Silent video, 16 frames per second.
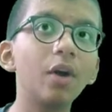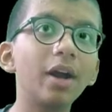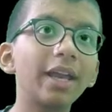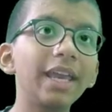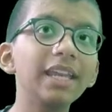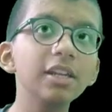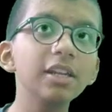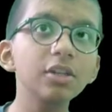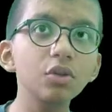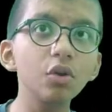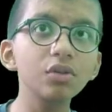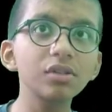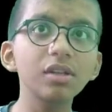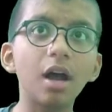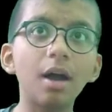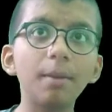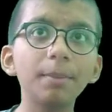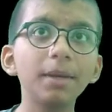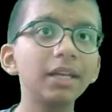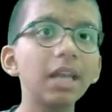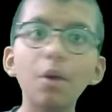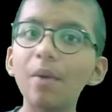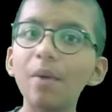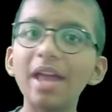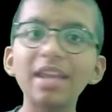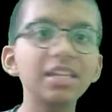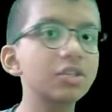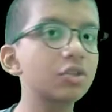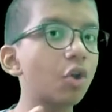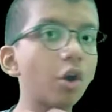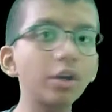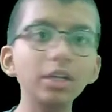again it goes up. Now n
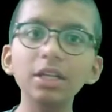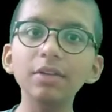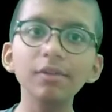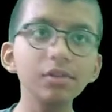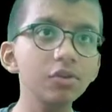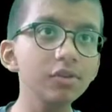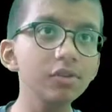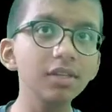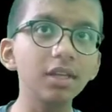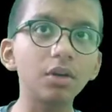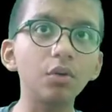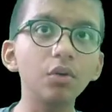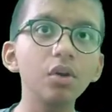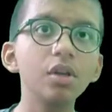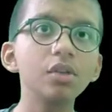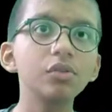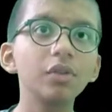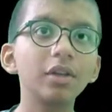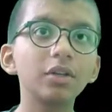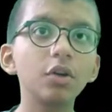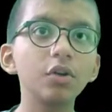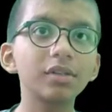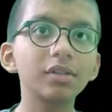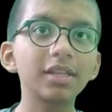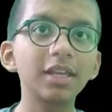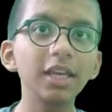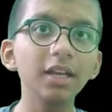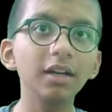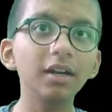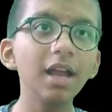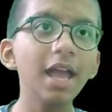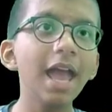is not equals to 0, so it goes
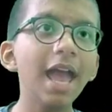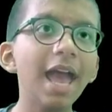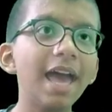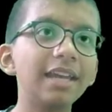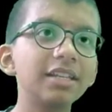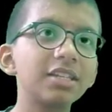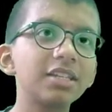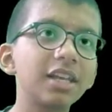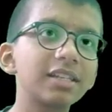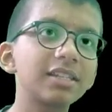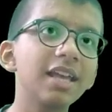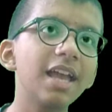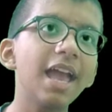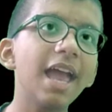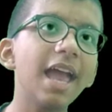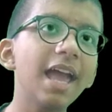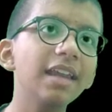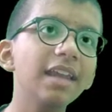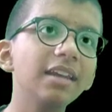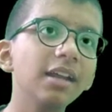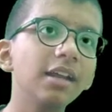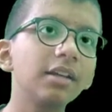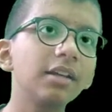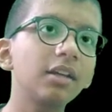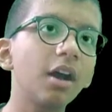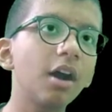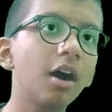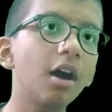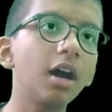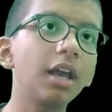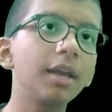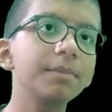here and it checks n
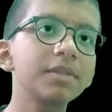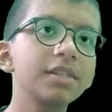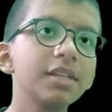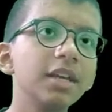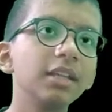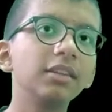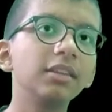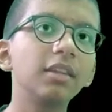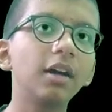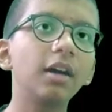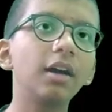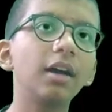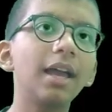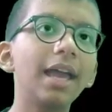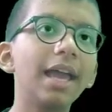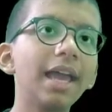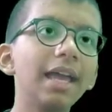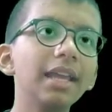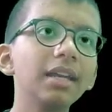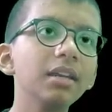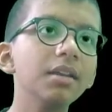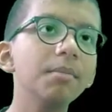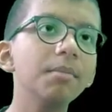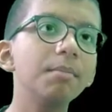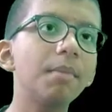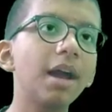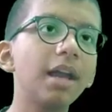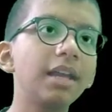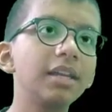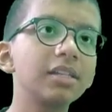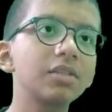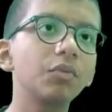times the n
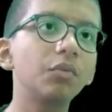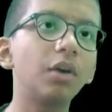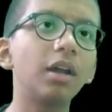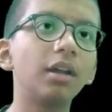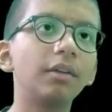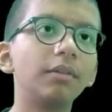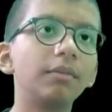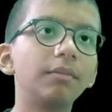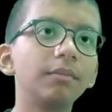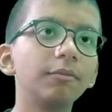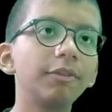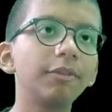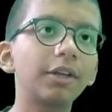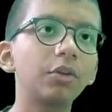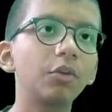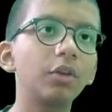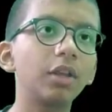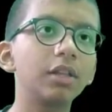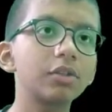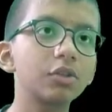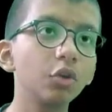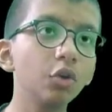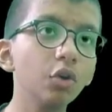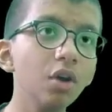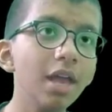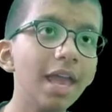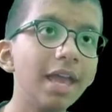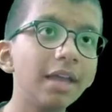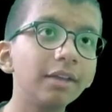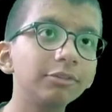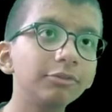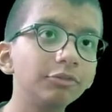minus 1 factorial. So
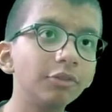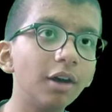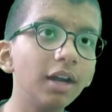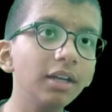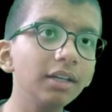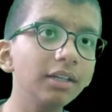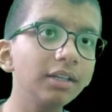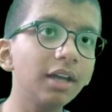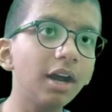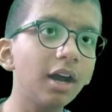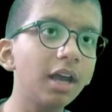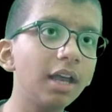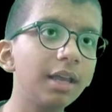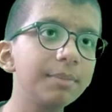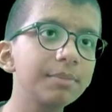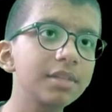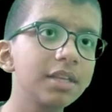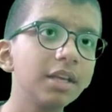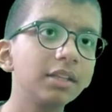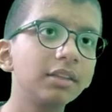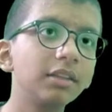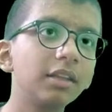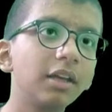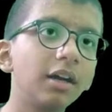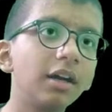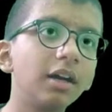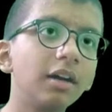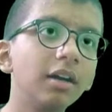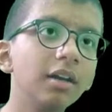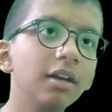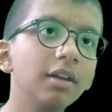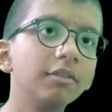1 times
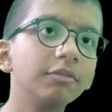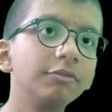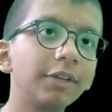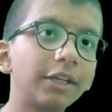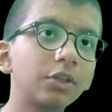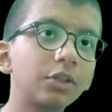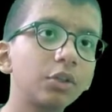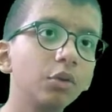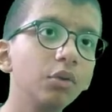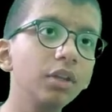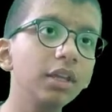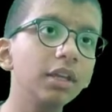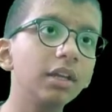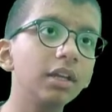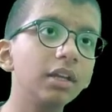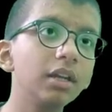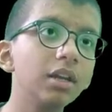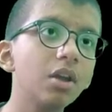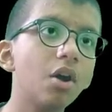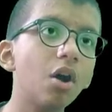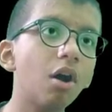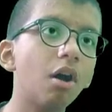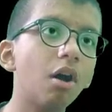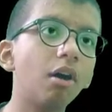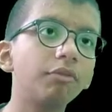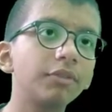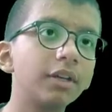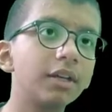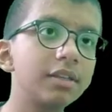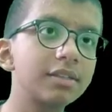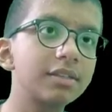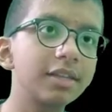the factorial of
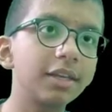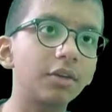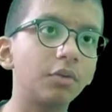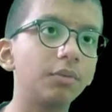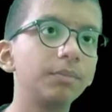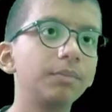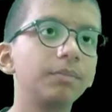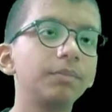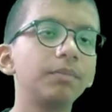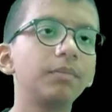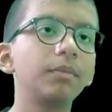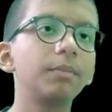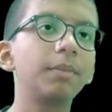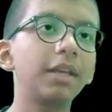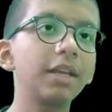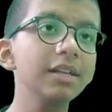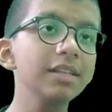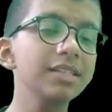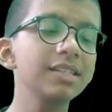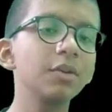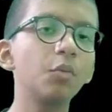0, because